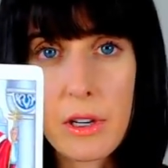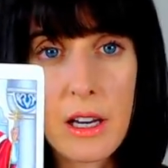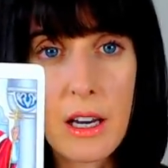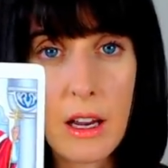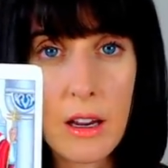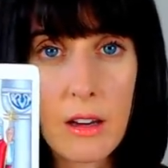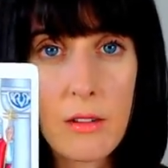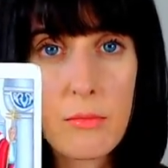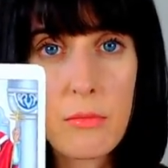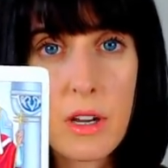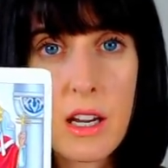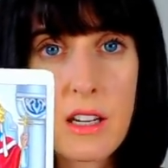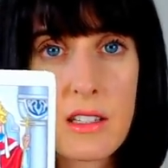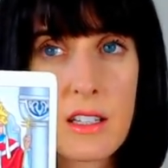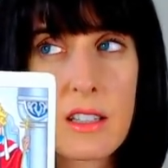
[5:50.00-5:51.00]
reading
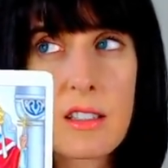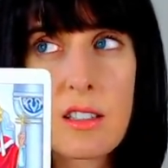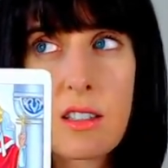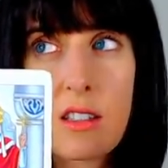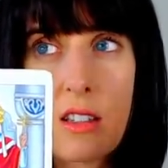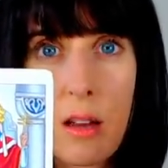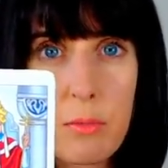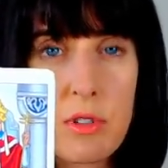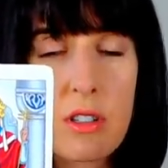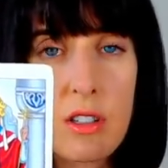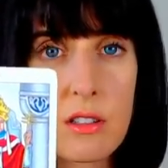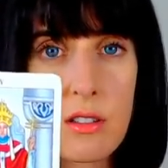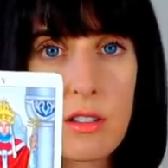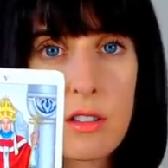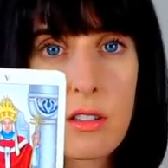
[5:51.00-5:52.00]
because it's
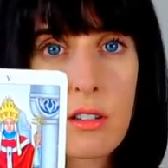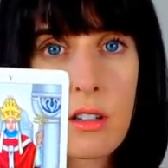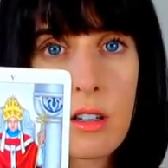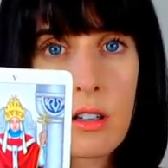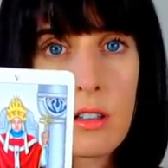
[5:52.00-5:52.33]
substance,